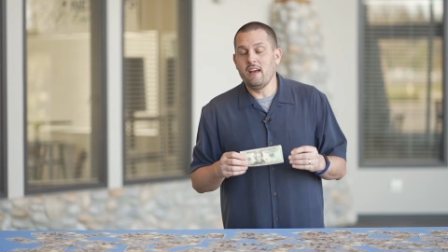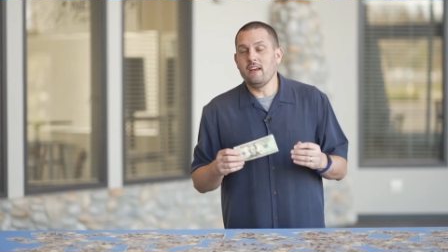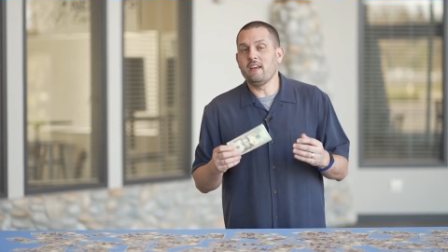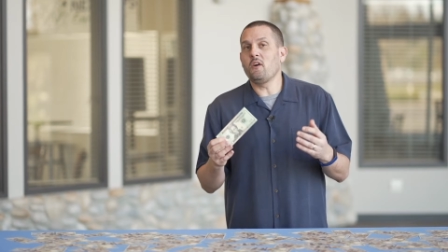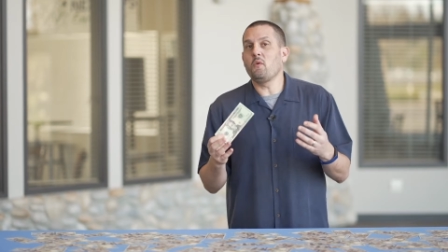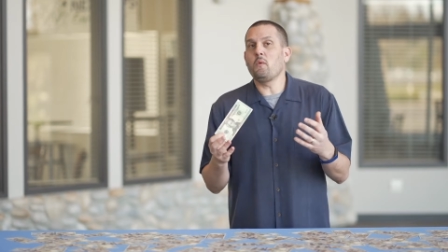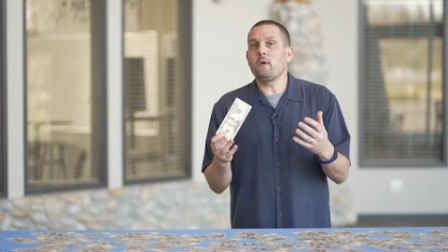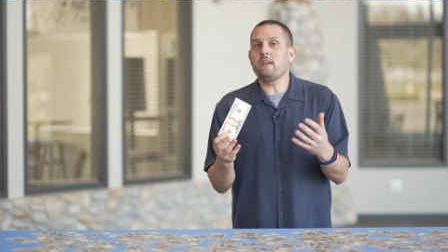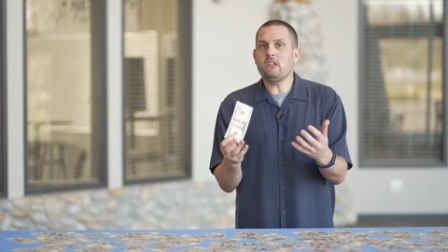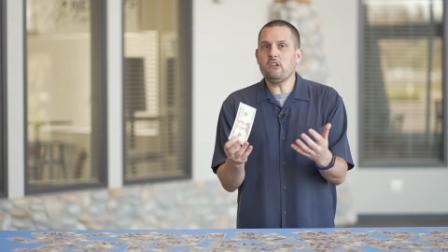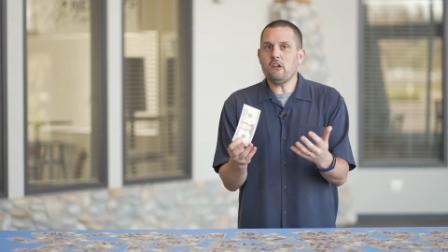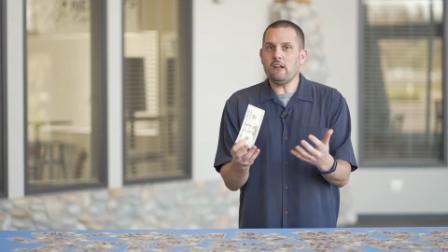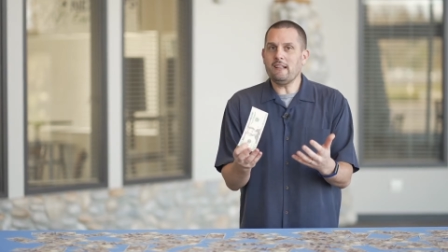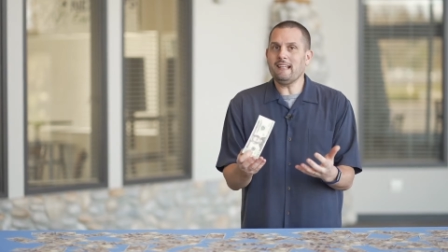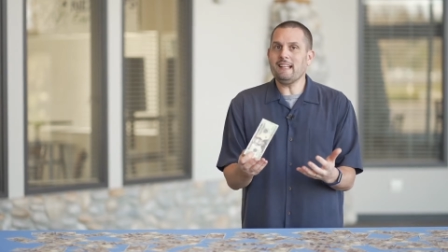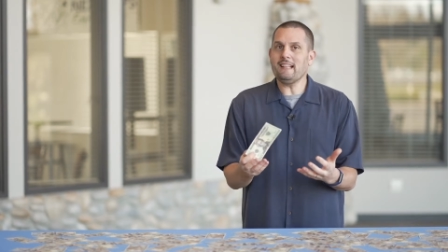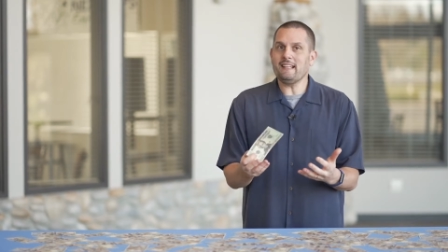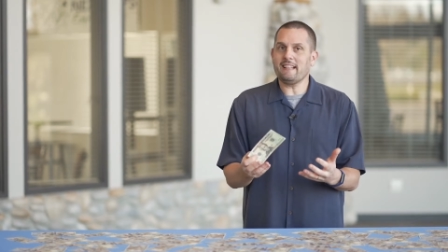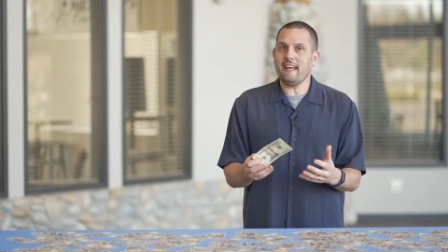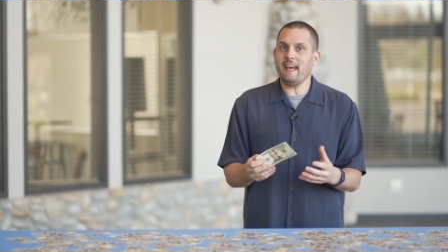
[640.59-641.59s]
You know, when you're a
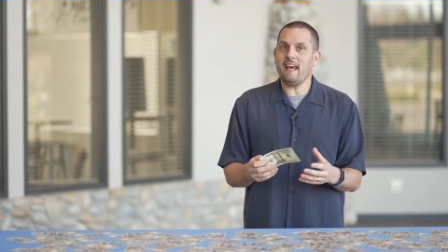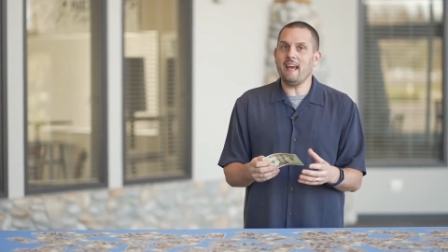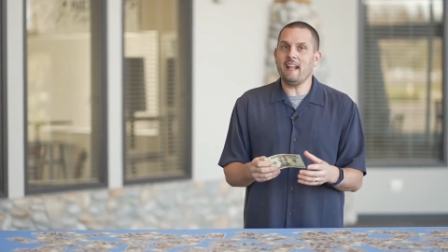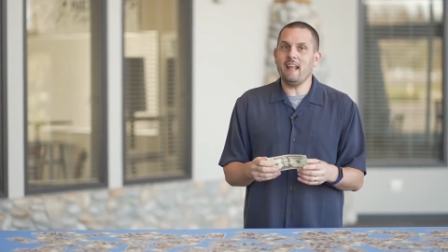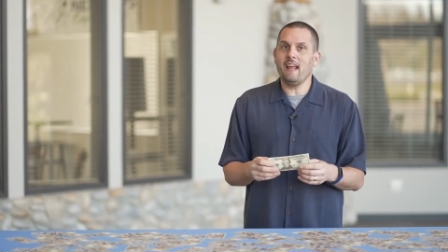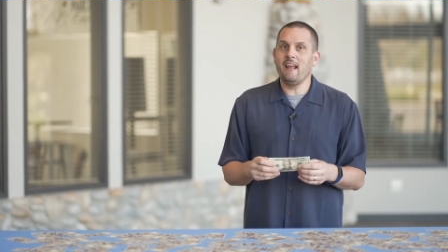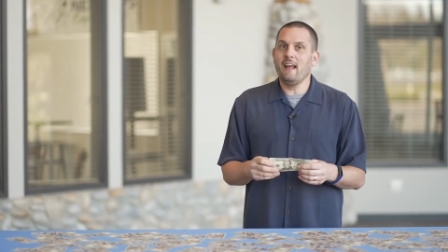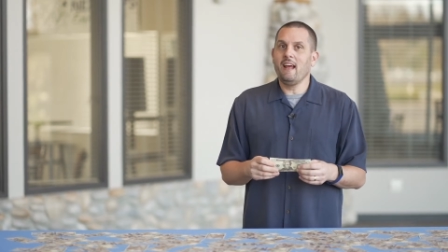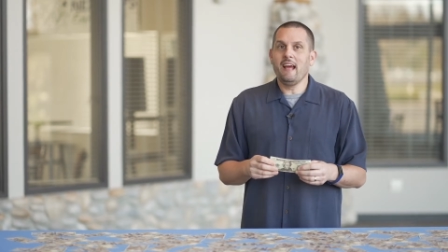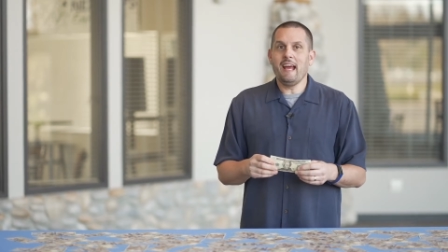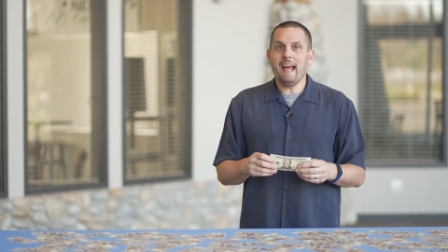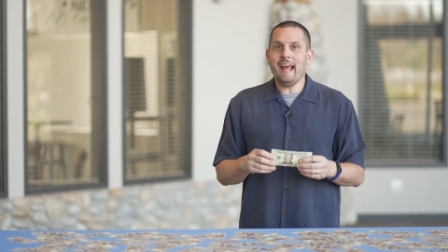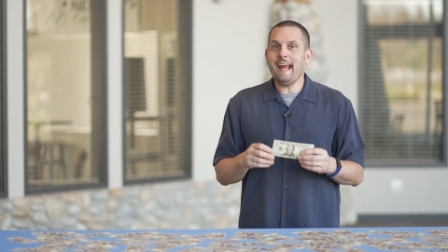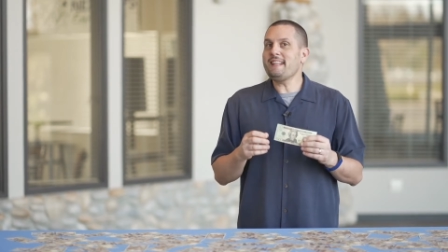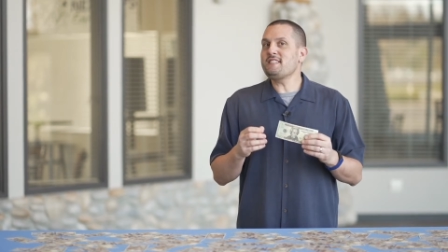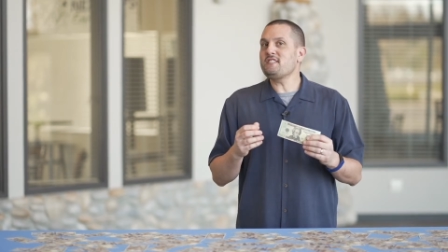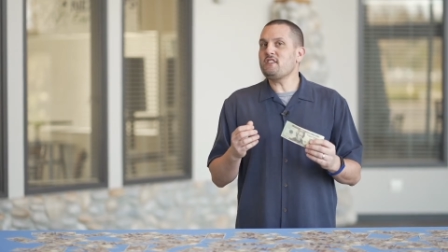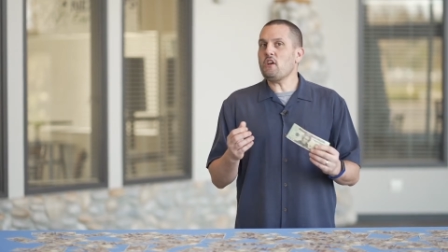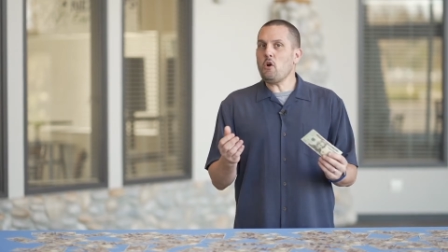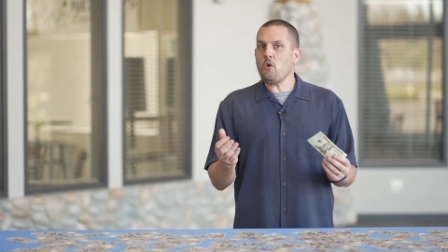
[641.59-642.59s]
little kid,
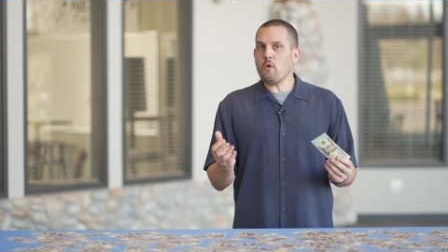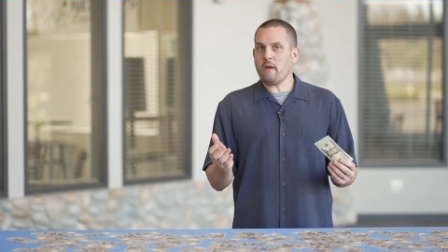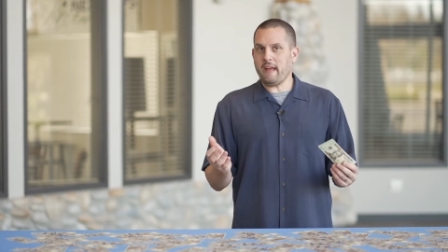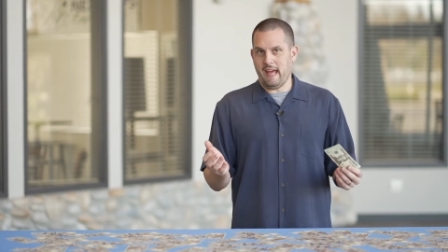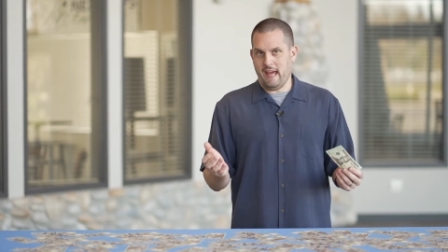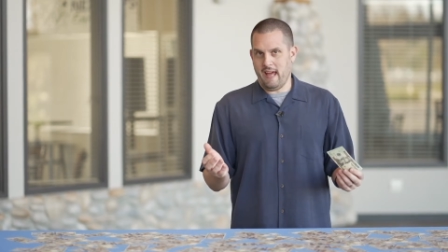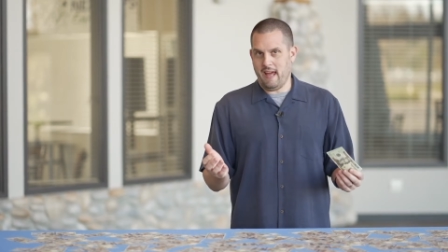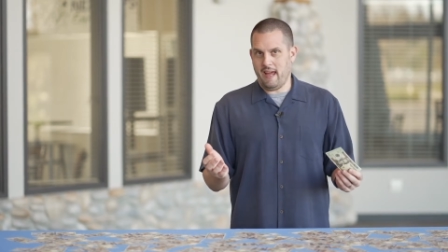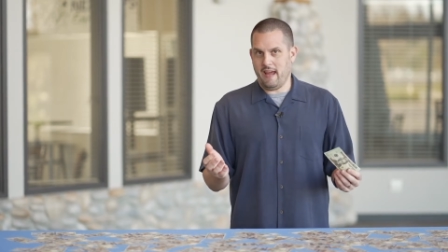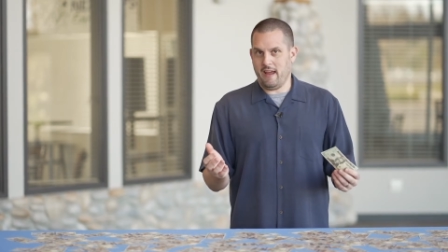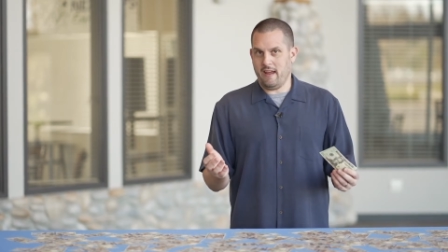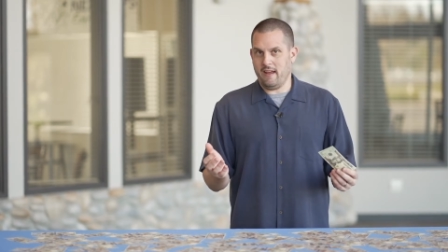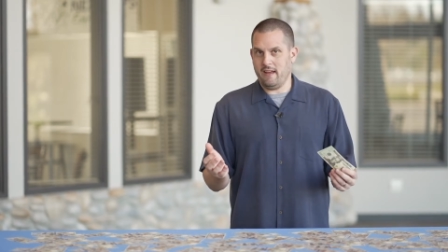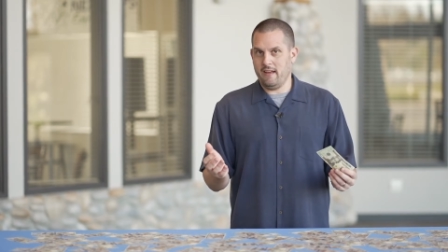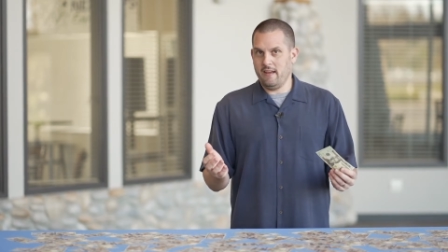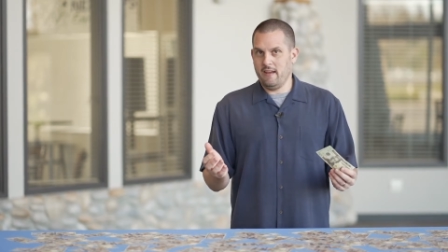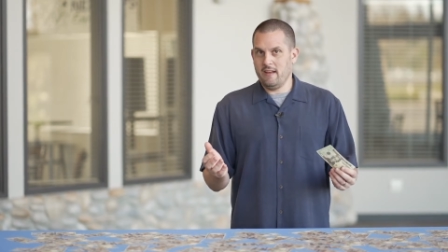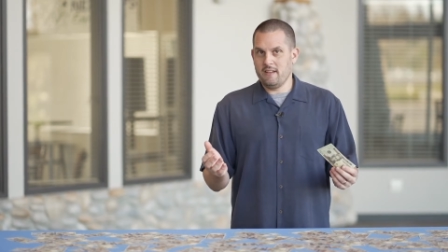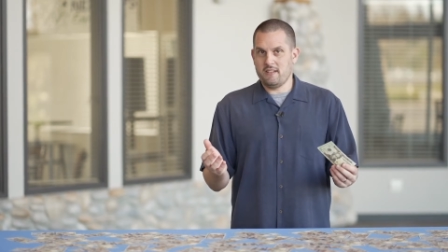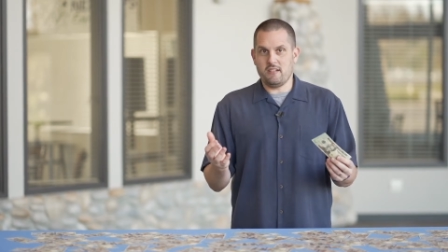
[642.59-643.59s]
it's okay
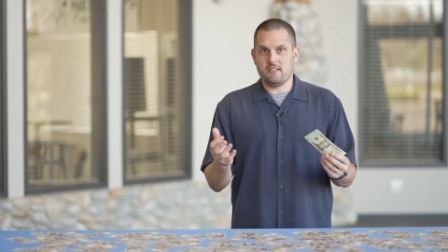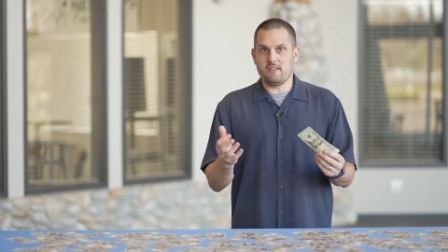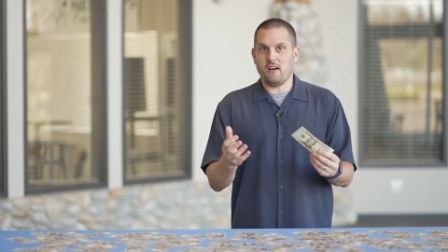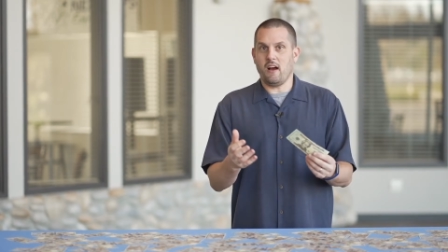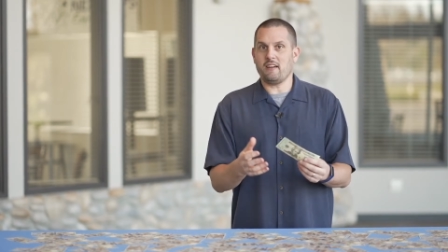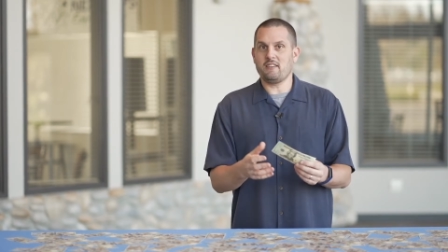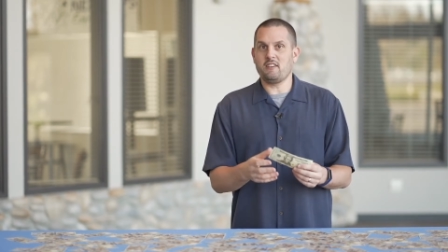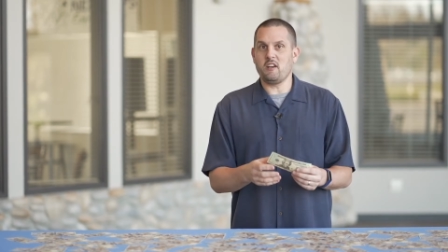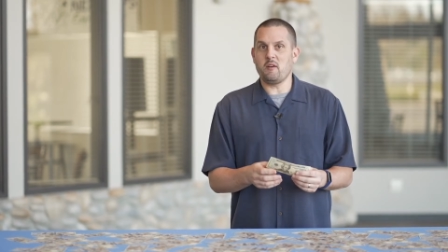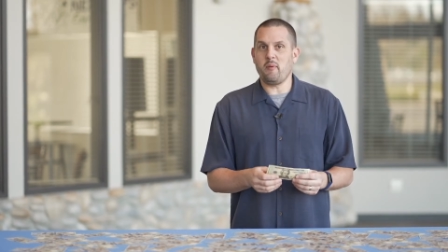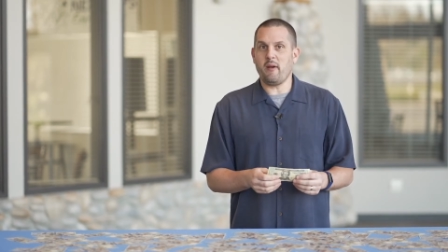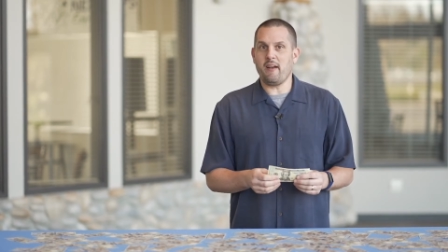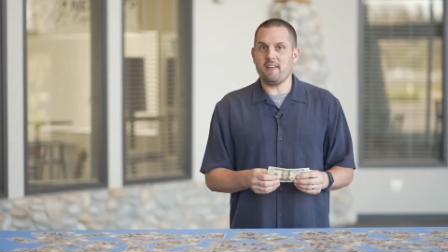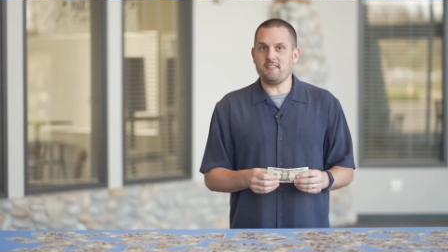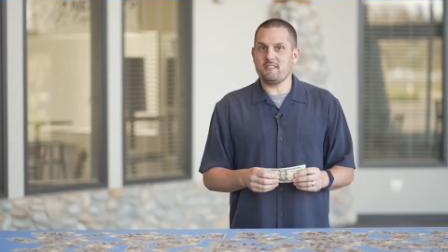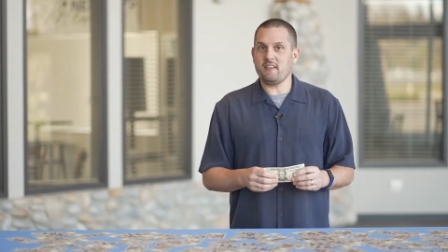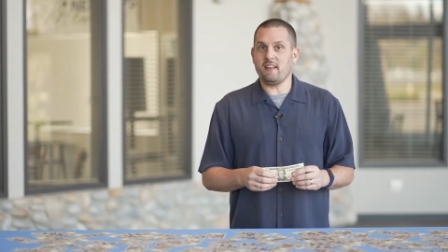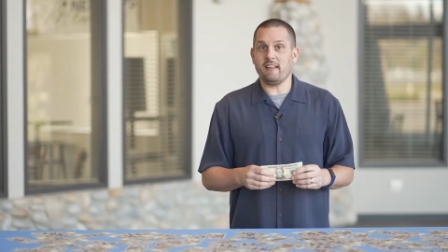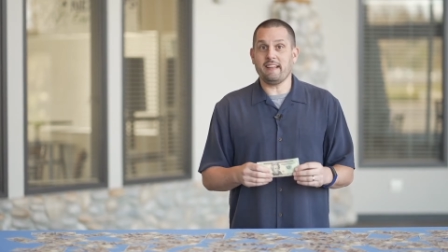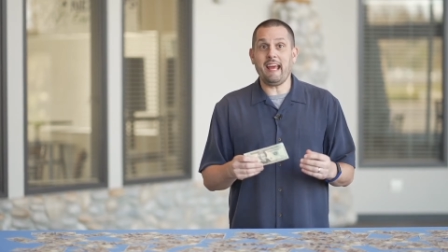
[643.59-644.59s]
to talk to your
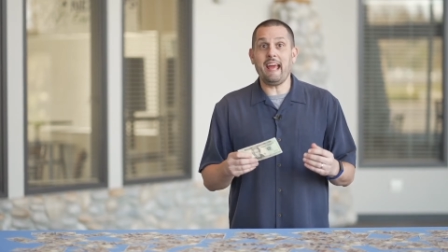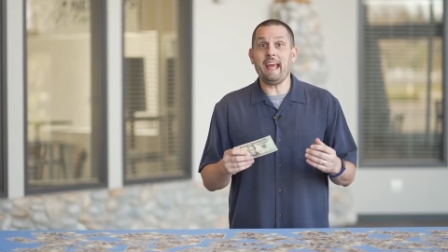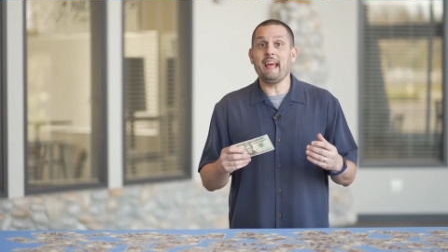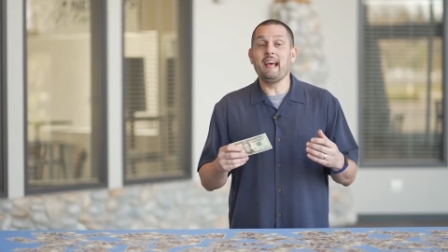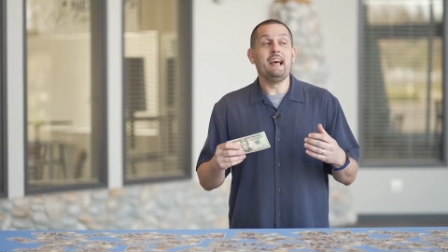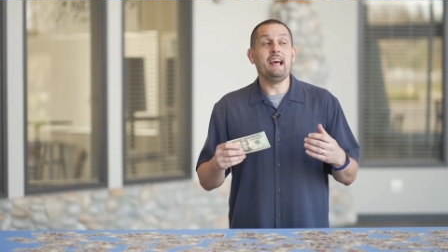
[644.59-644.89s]
parents and say like, hey,